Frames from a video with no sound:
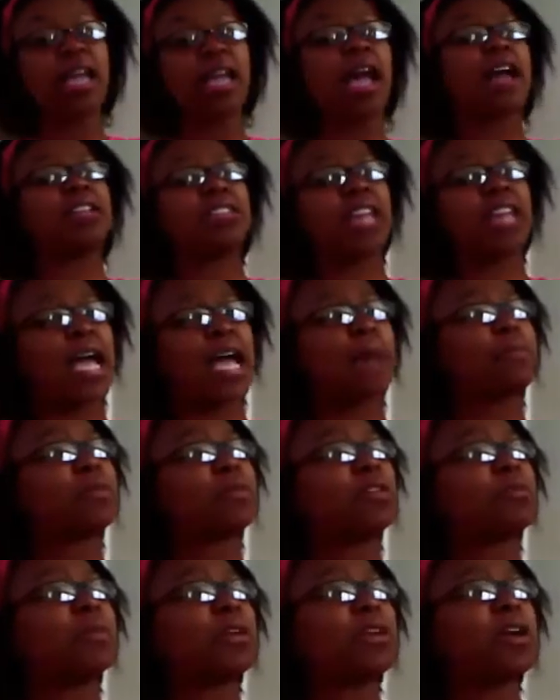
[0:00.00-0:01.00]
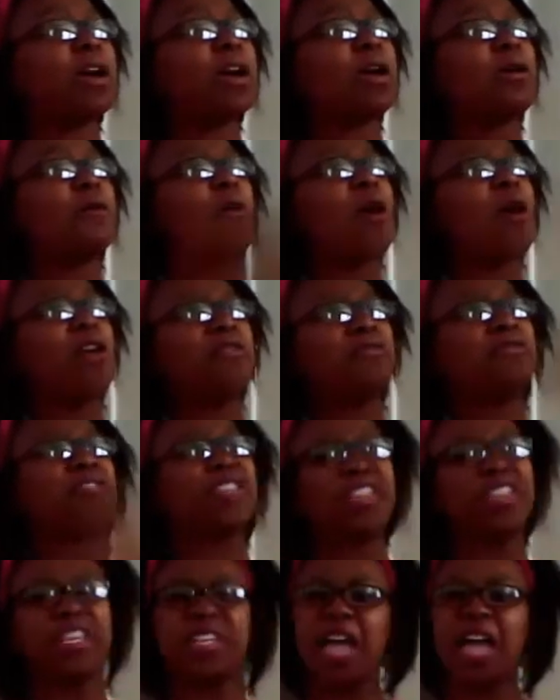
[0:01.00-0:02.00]
yes, I happen to be
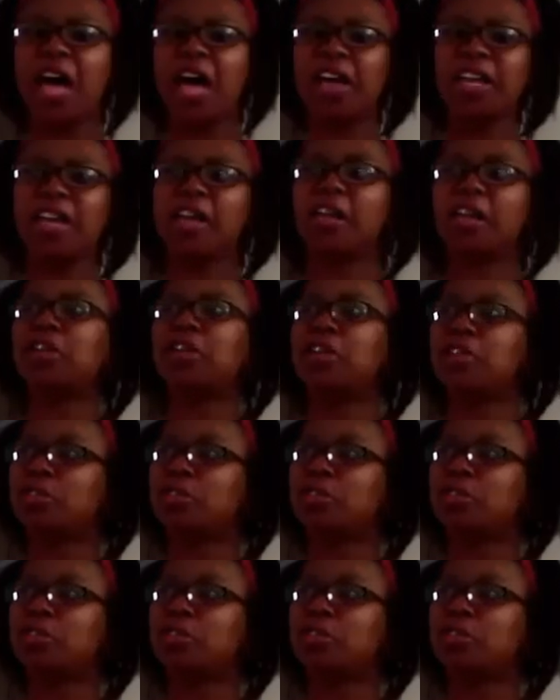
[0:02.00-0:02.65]
1/5 Italian